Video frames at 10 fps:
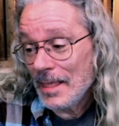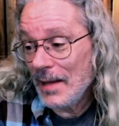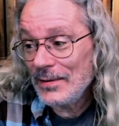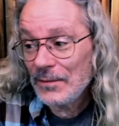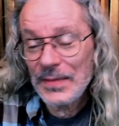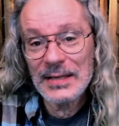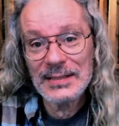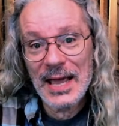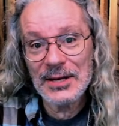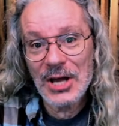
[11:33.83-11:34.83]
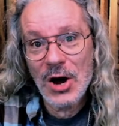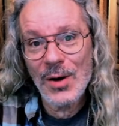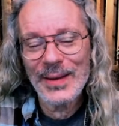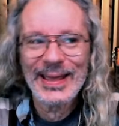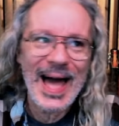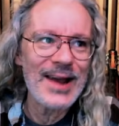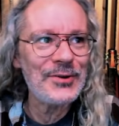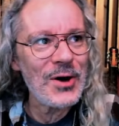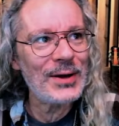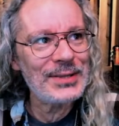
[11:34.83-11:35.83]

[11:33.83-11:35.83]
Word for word: even if they say no, I'm like, I don't know.